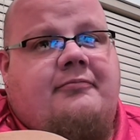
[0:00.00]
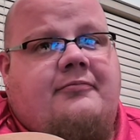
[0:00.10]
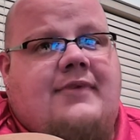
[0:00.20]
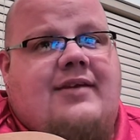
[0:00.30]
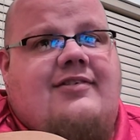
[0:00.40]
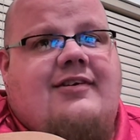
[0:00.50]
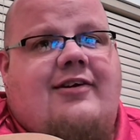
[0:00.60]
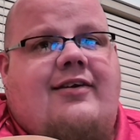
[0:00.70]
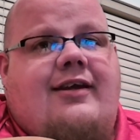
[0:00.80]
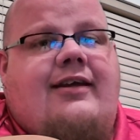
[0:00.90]
That's all
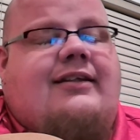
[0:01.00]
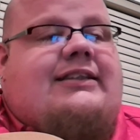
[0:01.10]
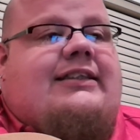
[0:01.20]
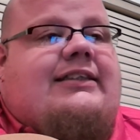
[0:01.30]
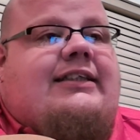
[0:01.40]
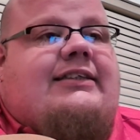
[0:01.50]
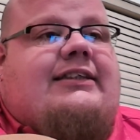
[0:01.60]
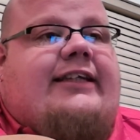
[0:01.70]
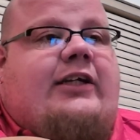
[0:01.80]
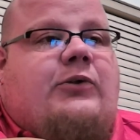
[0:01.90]
you need is just a
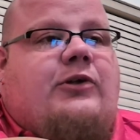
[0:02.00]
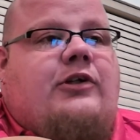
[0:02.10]
G chord,